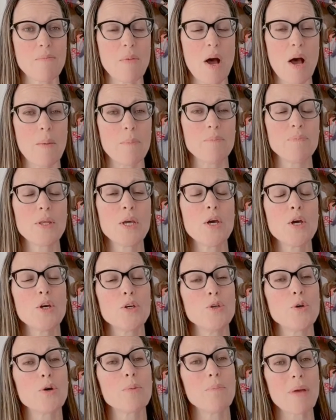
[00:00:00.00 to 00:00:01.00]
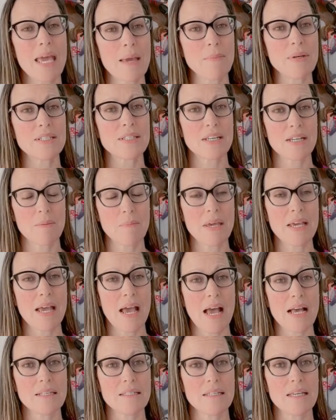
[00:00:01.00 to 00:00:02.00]
mom, your baby's going to be
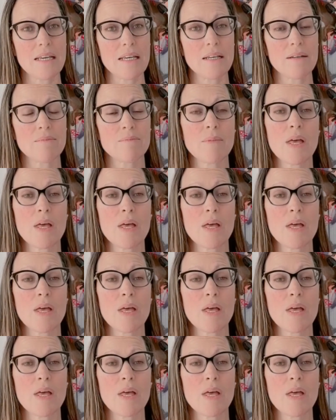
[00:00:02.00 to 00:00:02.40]
gassy.